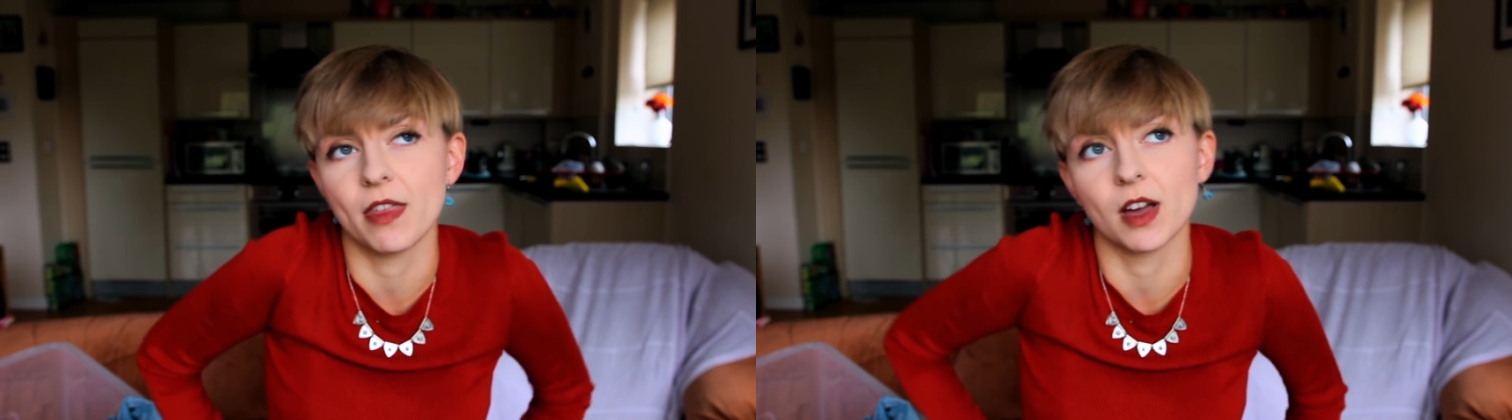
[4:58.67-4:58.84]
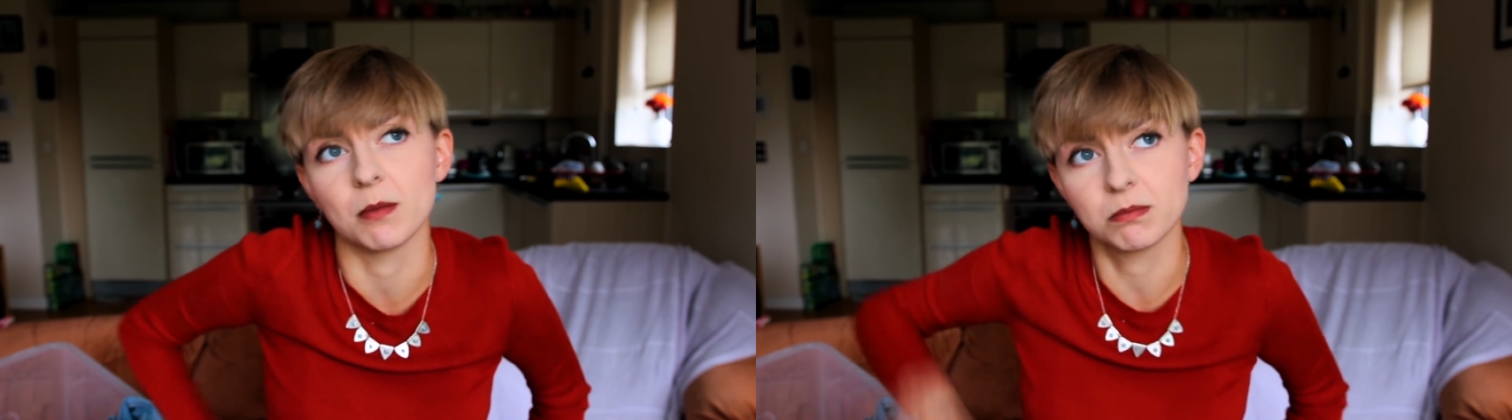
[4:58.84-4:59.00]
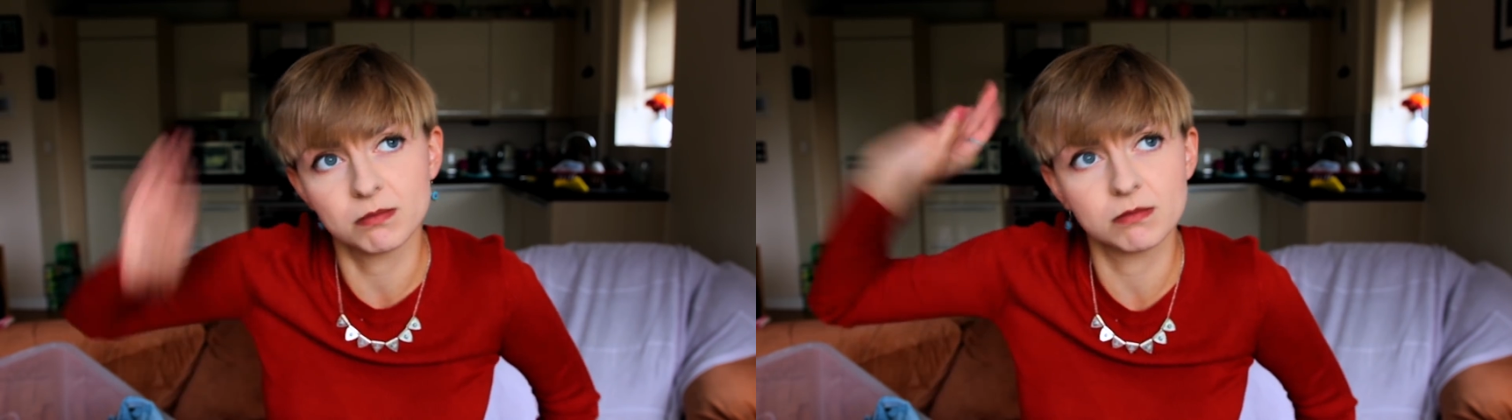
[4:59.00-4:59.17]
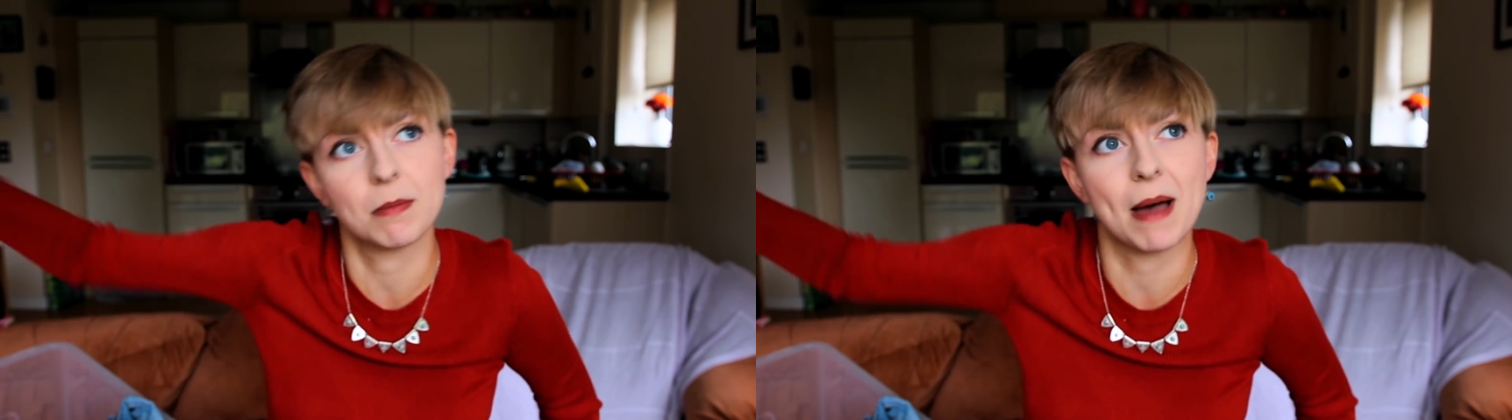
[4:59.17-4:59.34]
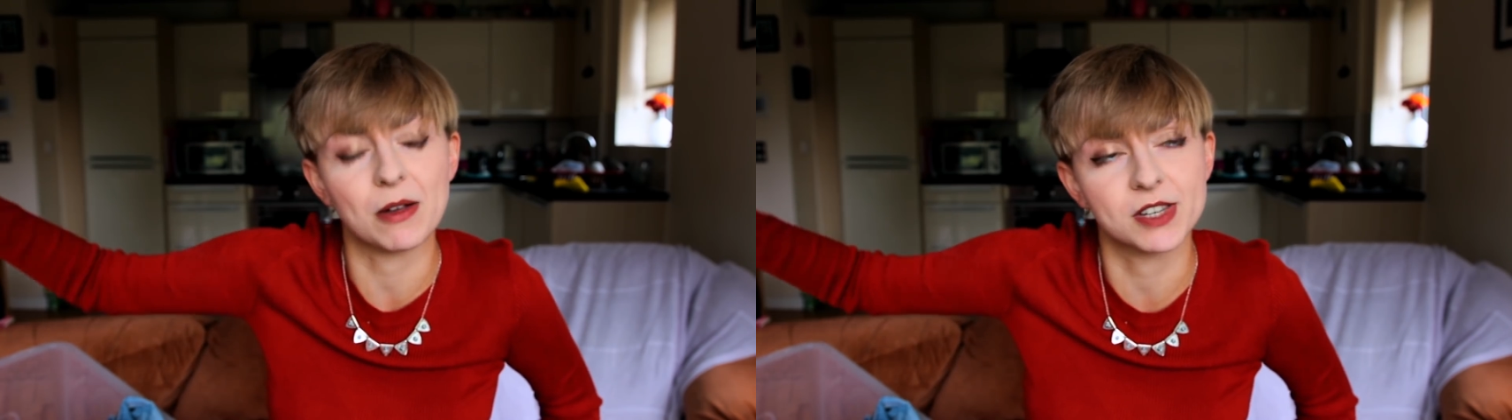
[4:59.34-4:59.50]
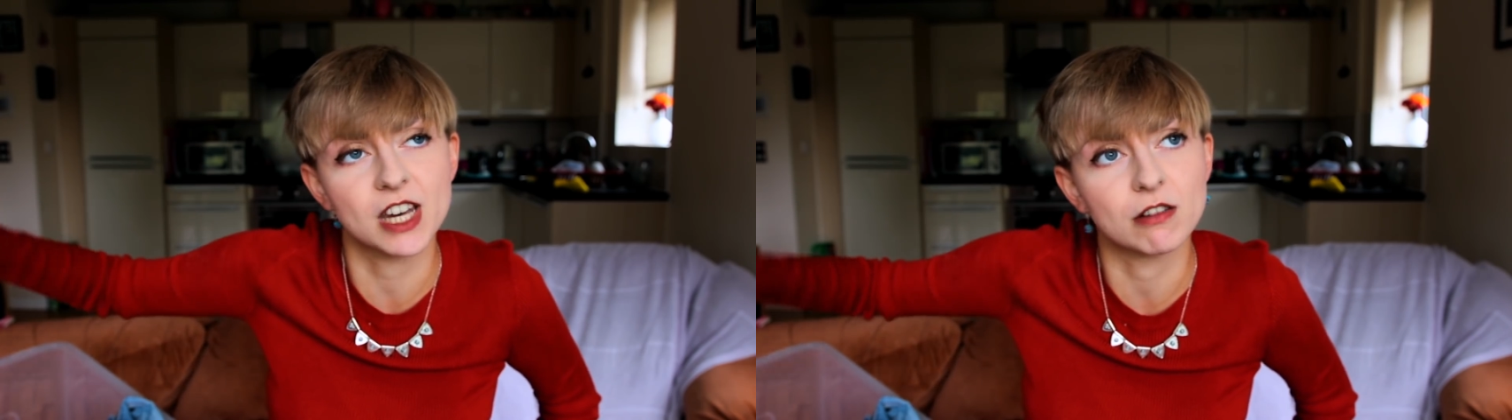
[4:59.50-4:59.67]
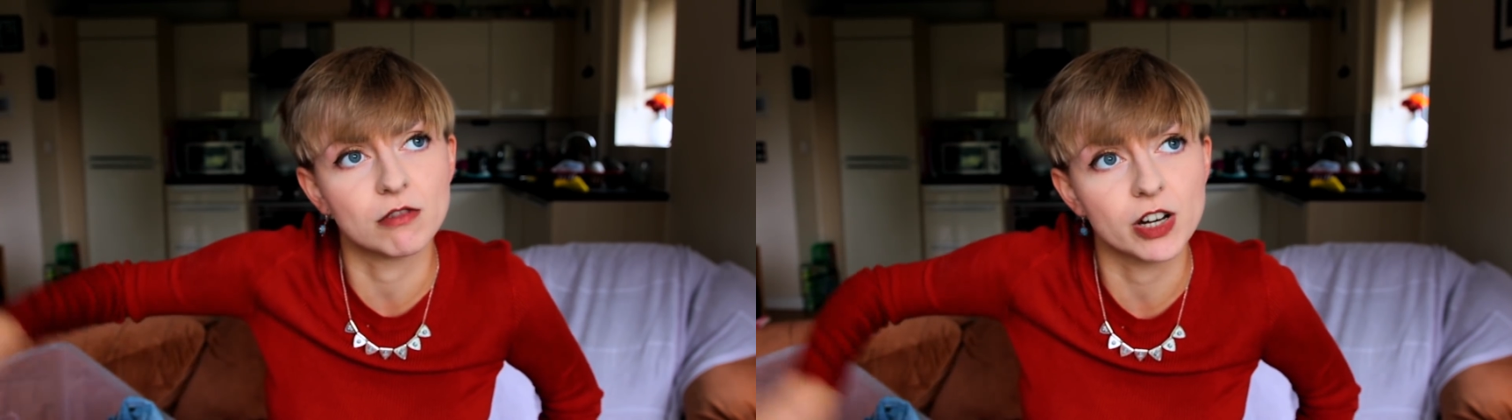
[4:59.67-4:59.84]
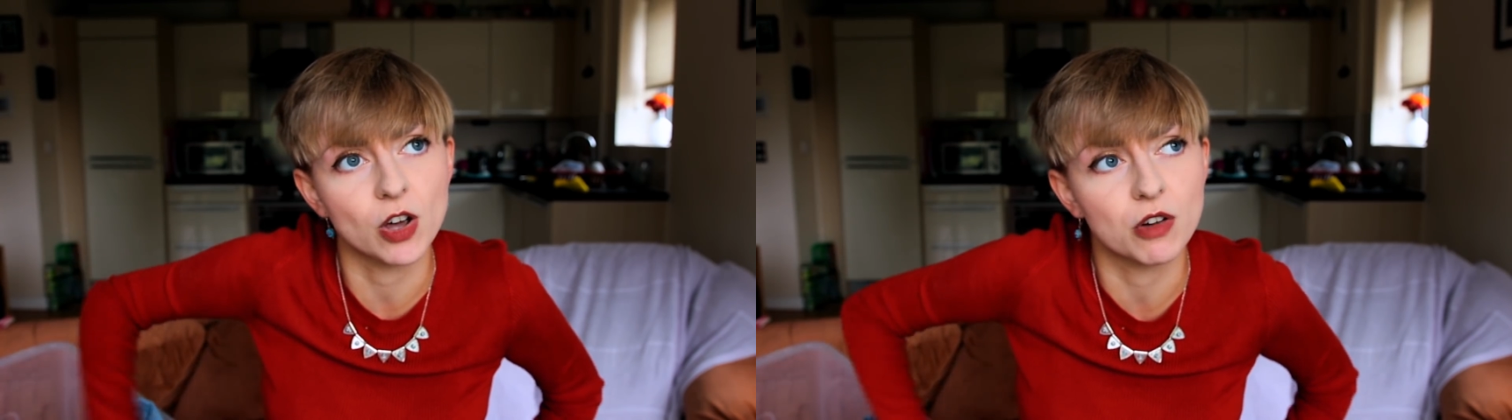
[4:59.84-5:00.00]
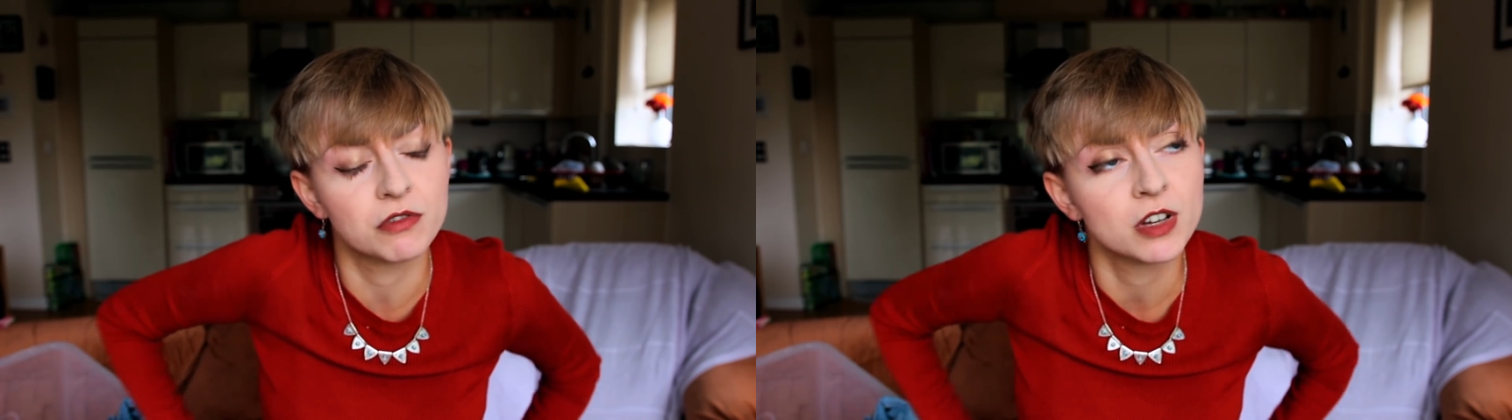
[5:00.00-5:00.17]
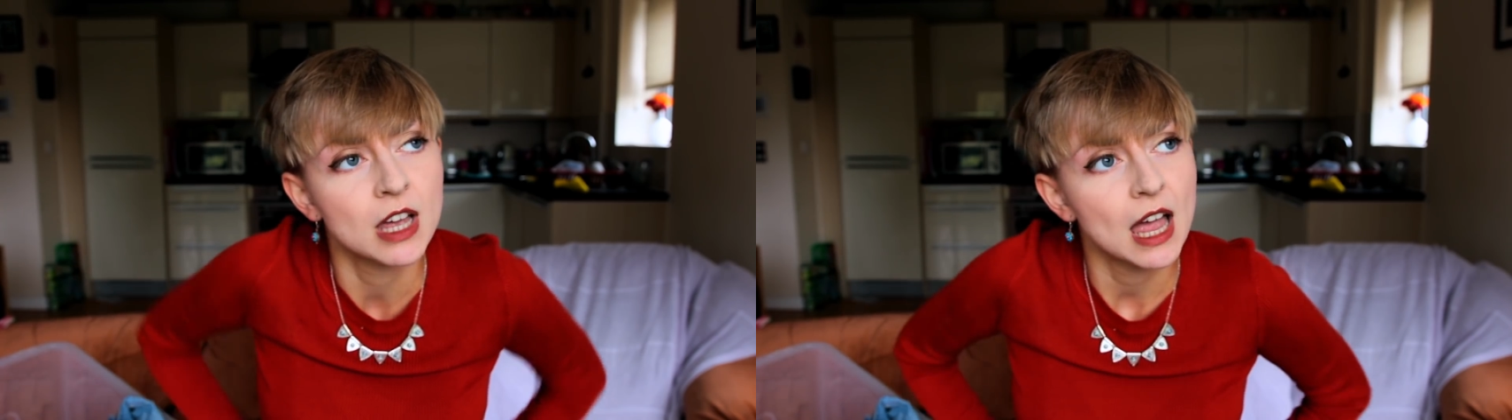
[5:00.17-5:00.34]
that I'm about to get rid of.